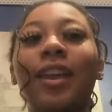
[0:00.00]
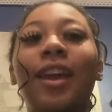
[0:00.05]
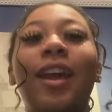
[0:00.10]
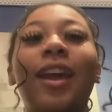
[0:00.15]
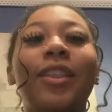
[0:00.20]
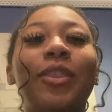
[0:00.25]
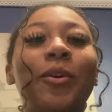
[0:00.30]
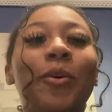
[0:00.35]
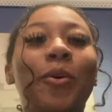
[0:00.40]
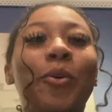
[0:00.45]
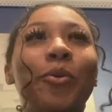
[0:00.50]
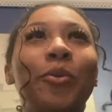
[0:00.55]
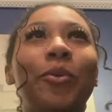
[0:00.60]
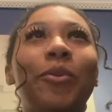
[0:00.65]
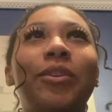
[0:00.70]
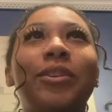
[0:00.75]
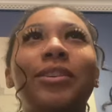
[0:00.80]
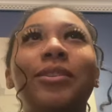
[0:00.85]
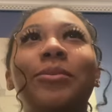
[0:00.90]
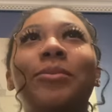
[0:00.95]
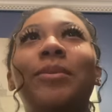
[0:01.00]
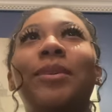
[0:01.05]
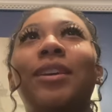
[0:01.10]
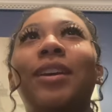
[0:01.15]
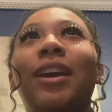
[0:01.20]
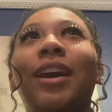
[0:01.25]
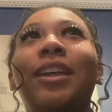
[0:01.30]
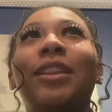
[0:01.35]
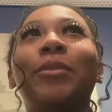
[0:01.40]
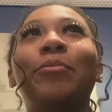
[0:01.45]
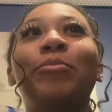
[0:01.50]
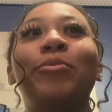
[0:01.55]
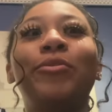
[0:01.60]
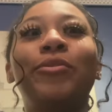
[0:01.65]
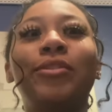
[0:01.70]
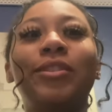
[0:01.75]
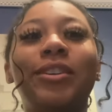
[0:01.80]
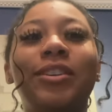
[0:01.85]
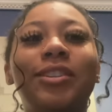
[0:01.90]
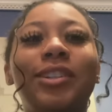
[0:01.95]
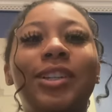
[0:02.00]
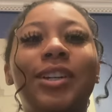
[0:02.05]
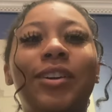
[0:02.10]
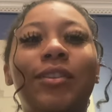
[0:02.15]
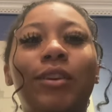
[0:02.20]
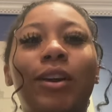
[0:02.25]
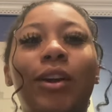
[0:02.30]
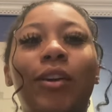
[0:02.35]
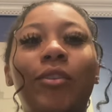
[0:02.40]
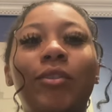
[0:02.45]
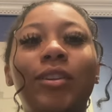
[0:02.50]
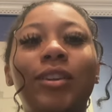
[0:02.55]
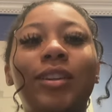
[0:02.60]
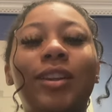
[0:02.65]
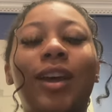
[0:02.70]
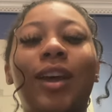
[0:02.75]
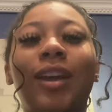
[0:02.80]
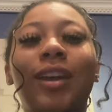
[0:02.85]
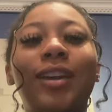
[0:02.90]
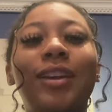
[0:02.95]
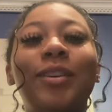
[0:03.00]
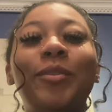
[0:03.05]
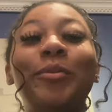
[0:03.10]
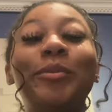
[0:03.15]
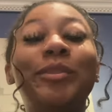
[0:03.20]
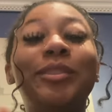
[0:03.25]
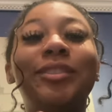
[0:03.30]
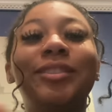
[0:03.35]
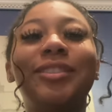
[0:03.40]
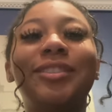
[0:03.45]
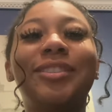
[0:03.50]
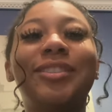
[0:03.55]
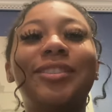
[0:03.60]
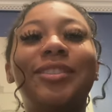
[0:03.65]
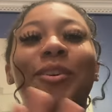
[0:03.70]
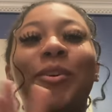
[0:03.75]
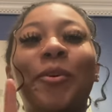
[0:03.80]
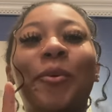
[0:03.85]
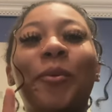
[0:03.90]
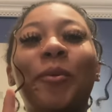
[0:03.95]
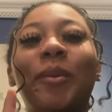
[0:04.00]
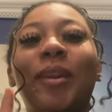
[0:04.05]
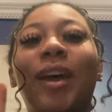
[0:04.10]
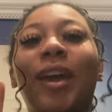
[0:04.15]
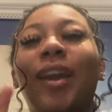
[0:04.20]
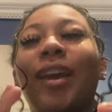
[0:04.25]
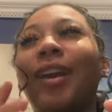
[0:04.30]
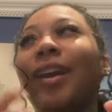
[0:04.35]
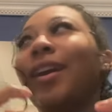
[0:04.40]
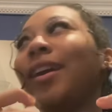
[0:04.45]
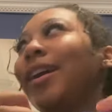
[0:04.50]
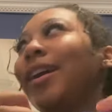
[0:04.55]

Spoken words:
they had to hold on to me. I had to pull their chair out, and like, it was just so, like,